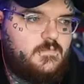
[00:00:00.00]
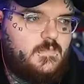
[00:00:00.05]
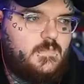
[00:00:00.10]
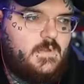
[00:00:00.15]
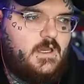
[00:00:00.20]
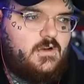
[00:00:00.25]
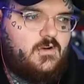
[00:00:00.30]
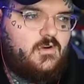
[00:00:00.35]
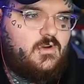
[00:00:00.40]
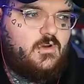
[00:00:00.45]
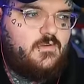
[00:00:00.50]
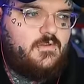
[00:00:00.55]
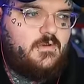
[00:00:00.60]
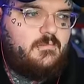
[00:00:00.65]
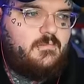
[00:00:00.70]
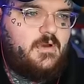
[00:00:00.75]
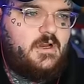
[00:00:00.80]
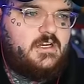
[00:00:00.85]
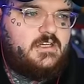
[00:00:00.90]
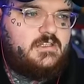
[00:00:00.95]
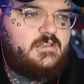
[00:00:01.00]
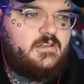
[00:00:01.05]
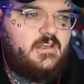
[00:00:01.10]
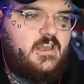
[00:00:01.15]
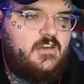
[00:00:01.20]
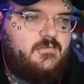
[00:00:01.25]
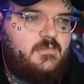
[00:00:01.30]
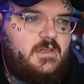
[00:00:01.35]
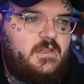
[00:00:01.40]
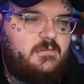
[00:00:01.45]
I don't know if it bugged and
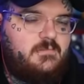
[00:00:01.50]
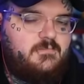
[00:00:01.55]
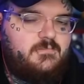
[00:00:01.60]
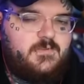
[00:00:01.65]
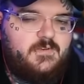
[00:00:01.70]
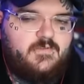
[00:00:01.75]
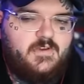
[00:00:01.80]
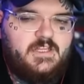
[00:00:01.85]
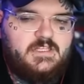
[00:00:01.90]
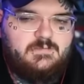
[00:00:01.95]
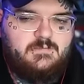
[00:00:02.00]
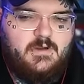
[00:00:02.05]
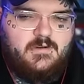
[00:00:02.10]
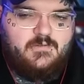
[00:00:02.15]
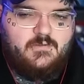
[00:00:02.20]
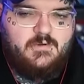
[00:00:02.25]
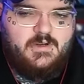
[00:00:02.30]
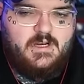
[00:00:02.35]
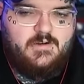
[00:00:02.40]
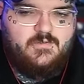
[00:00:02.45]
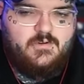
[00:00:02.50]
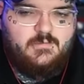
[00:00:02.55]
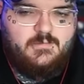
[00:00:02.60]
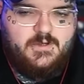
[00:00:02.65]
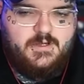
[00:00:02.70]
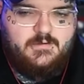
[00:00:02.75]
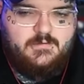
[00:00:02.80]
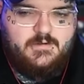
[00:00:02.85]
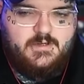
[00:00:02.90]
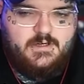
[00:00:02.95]
gave me the defense buff or whatever,
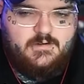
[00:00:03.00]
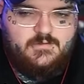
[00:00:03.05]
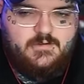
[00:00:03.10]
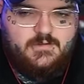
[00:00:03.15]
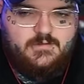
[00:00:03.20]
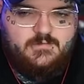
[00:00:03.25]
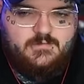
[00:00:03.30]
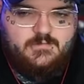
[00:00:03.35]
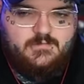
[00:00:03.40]
but whatever.